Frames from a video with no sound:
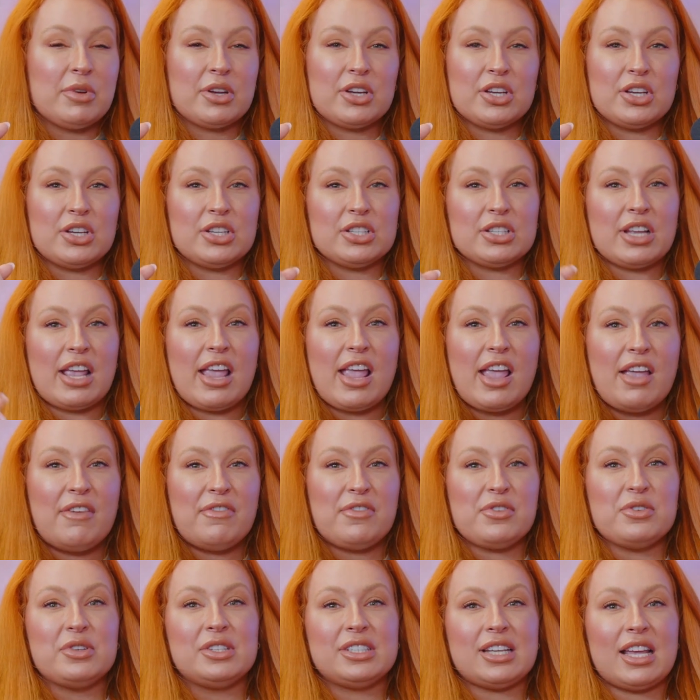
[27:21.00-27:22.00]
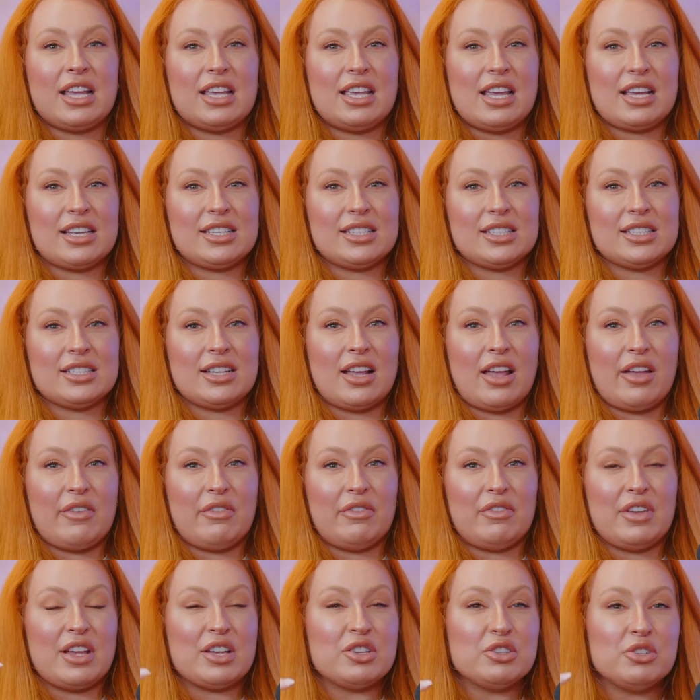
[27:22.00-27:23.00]
Because if you say yes to
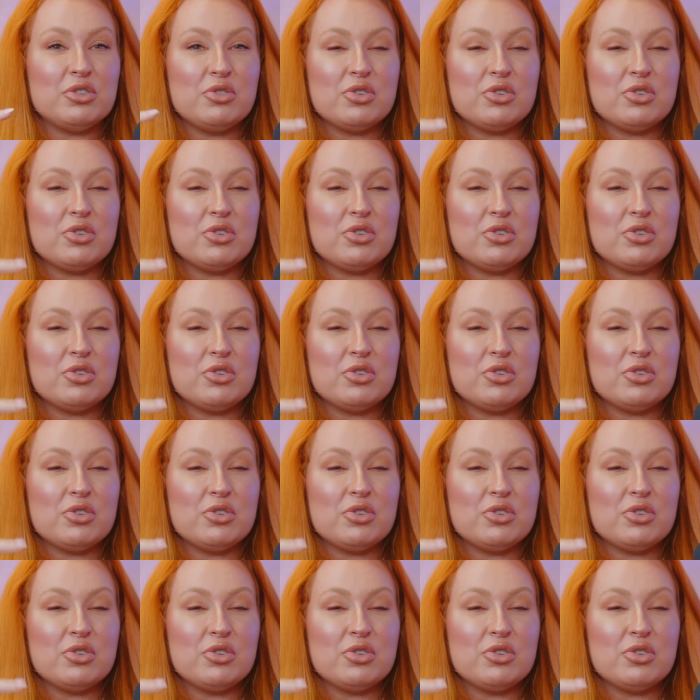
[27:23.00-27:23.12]
certain things,